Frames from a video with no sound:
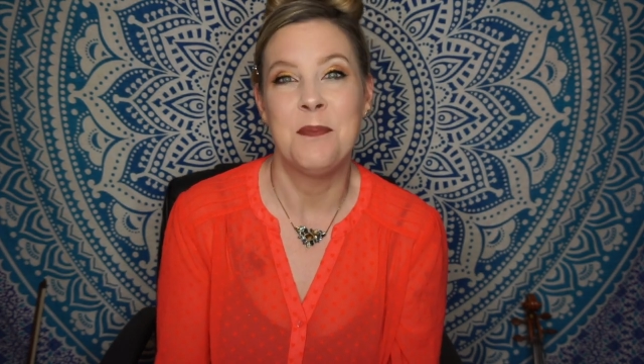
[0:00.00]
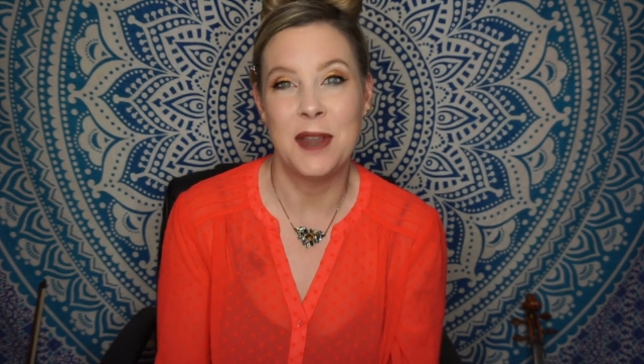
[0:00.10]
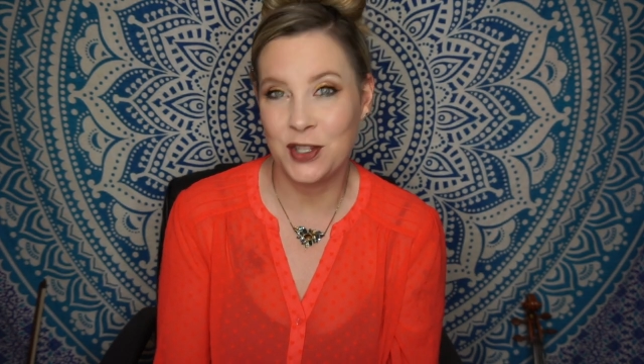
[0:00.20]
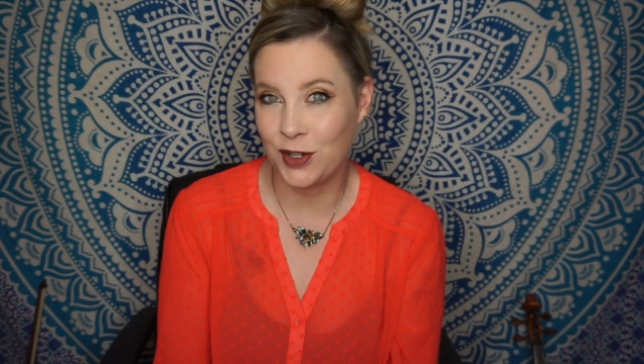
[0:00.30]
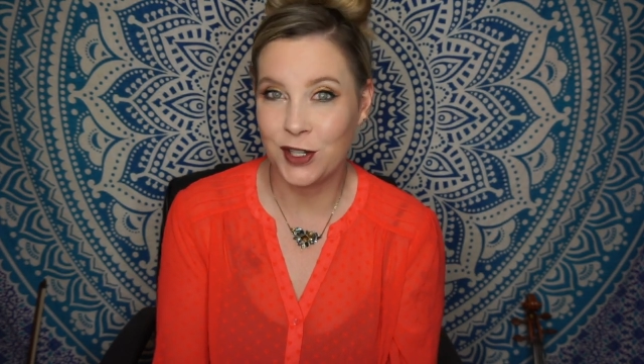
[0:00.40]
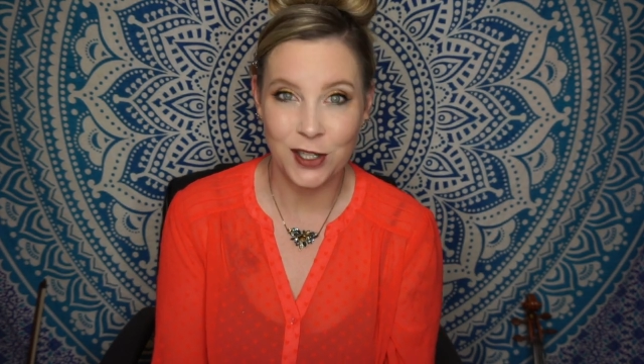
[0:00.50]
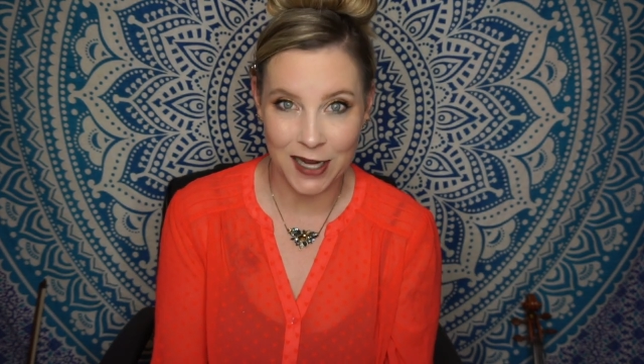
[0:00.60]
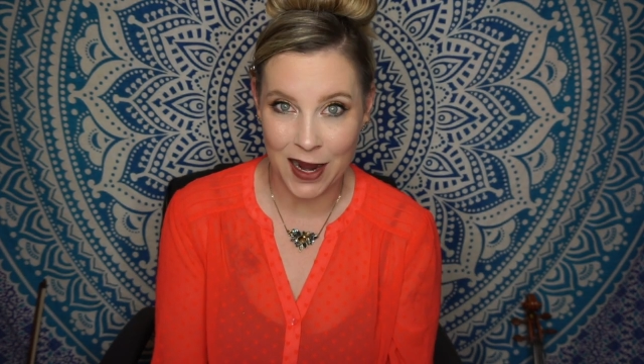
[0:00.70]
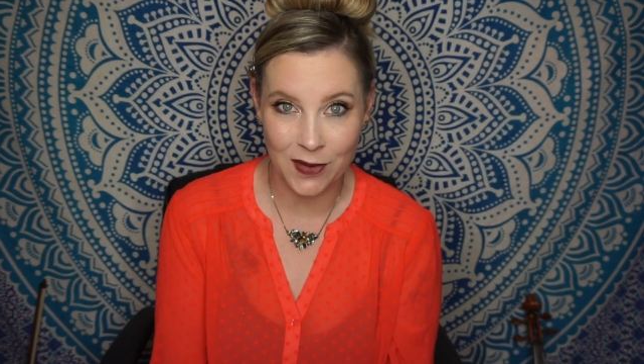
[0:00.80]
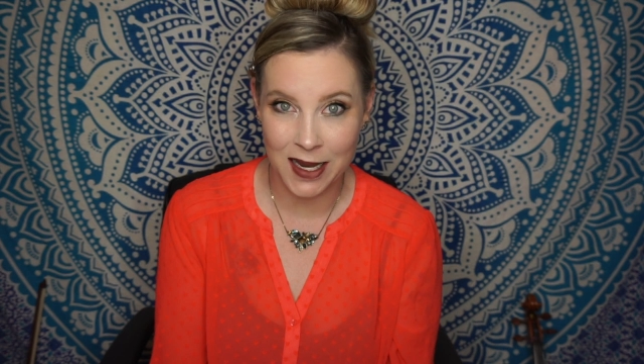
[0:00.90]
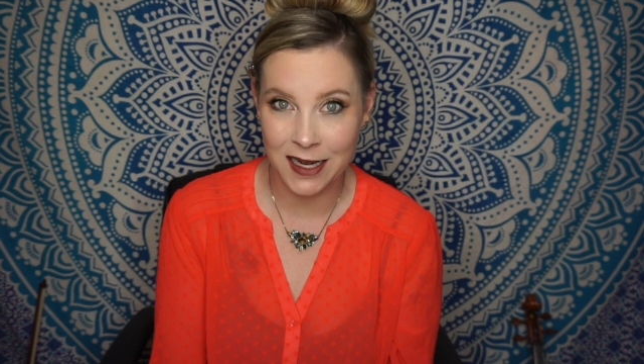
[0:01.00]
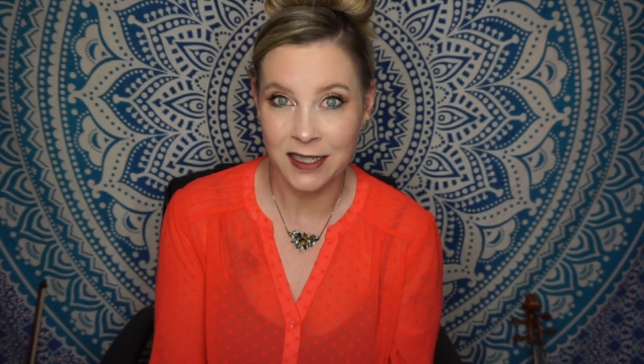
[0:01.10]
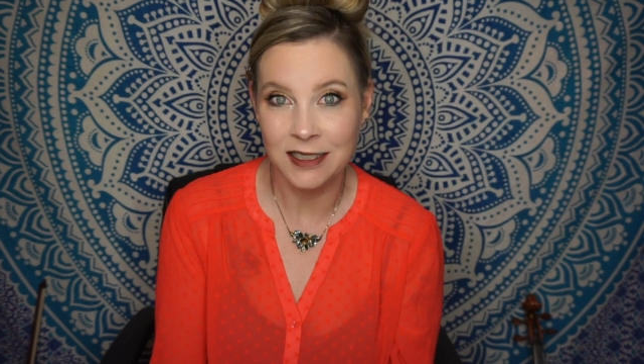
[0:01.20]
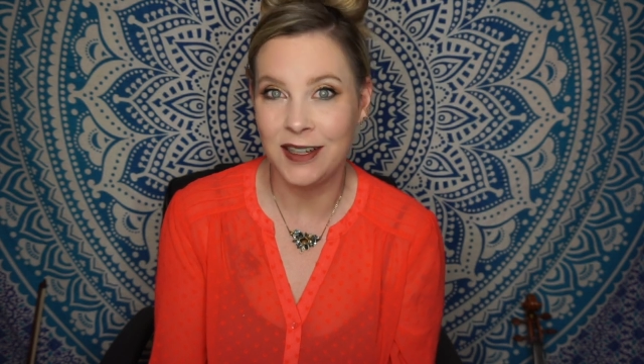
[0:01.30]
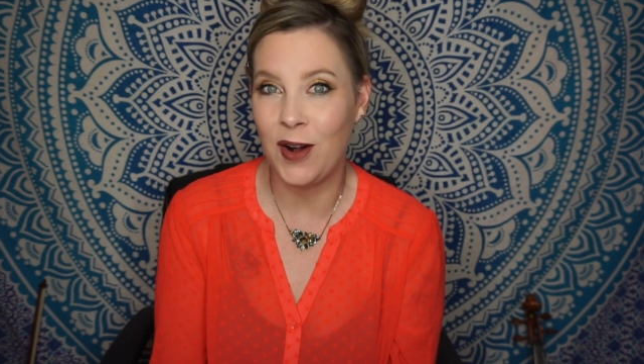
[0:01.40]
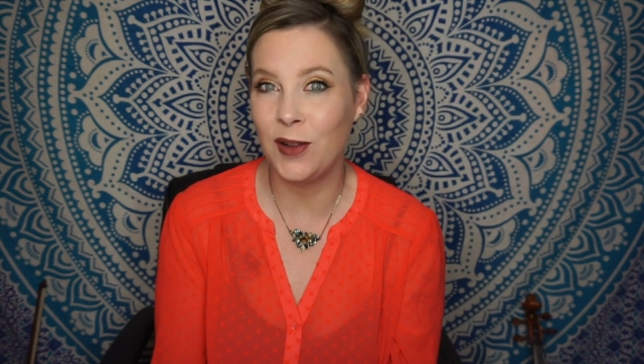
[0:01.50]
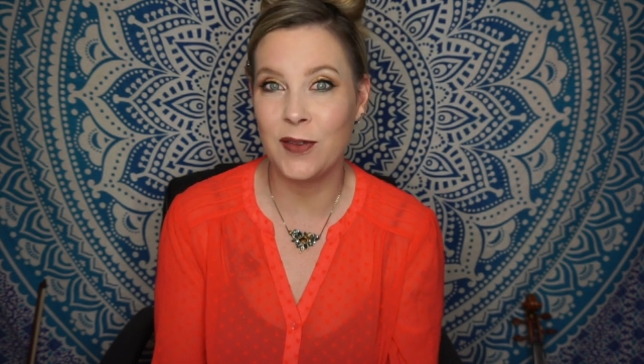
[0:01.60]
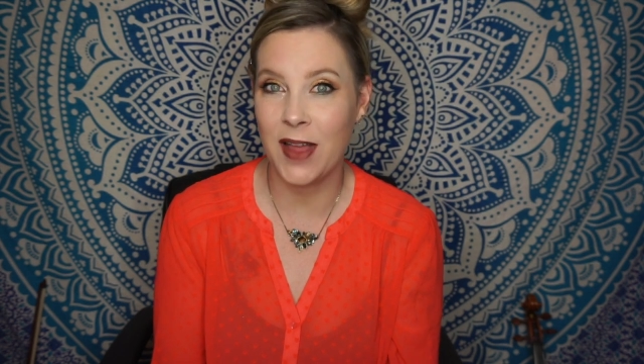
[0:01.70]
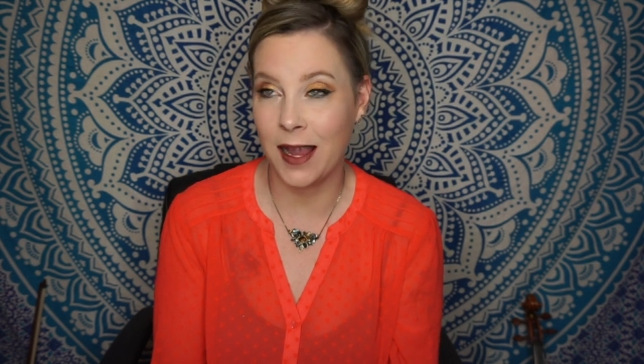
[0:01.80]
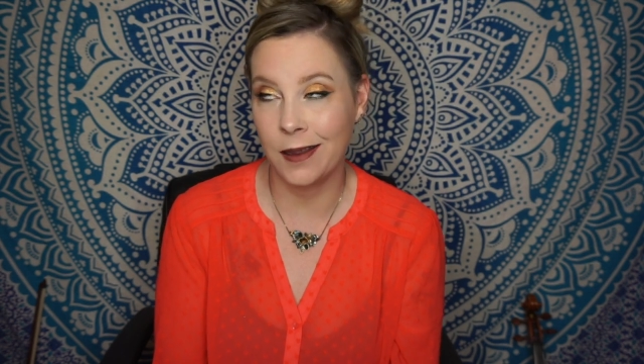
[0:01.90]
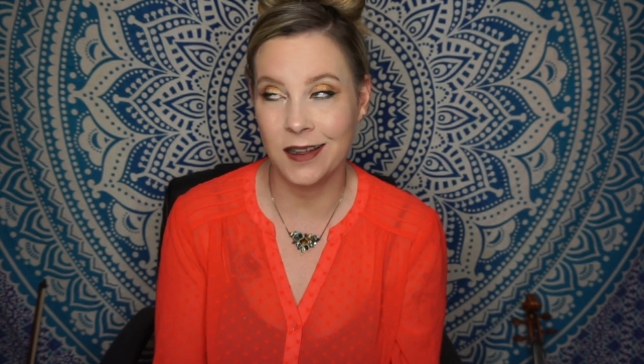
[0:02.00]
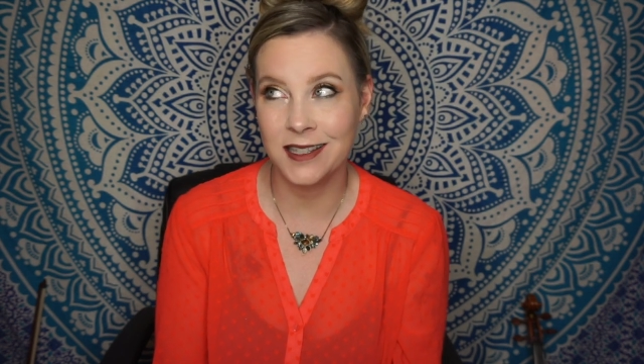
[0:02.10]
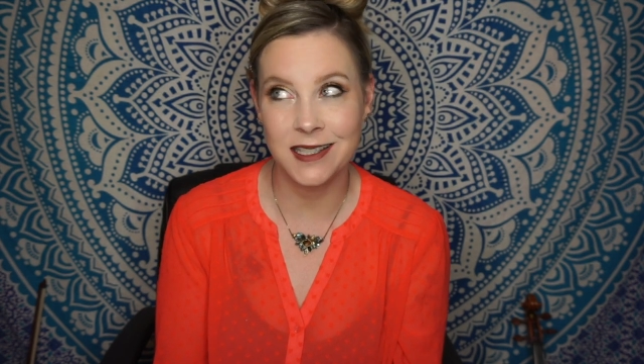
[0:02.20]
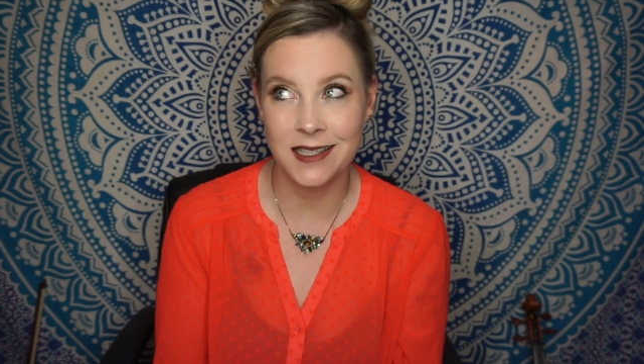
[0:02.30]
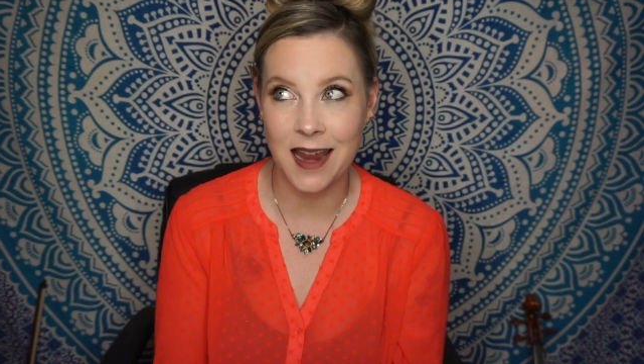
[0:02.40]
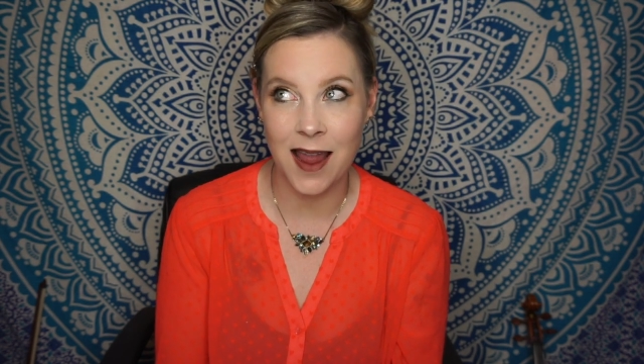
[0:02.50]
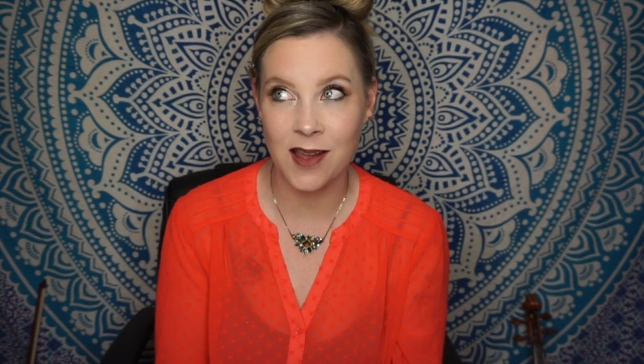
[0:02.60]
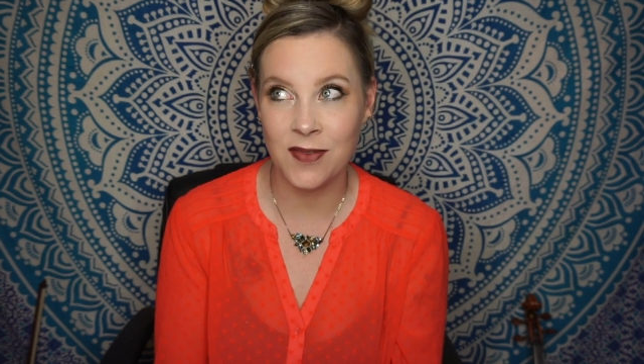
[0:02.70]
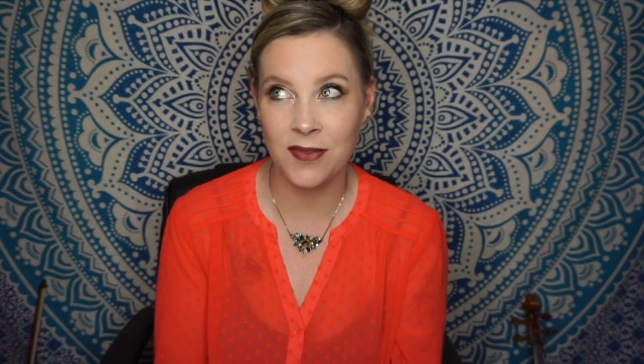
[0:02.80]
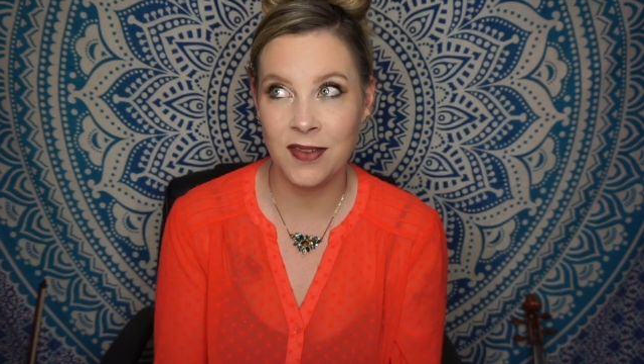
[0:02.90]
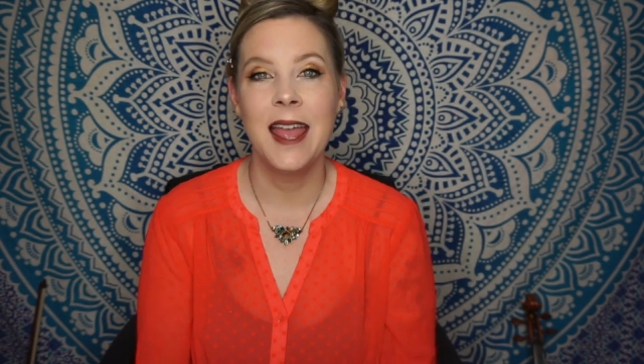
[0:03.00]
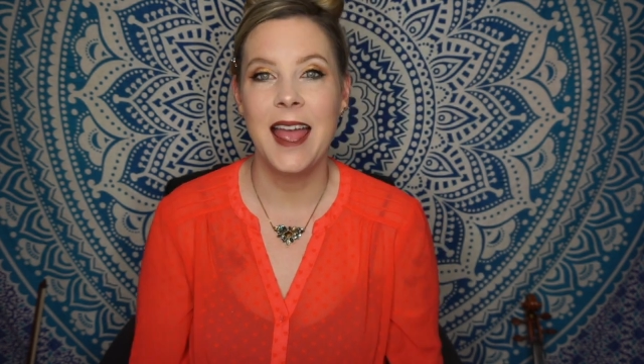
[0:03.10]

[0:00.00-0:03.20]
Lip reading: Make sure you're counting, all of that good stuff.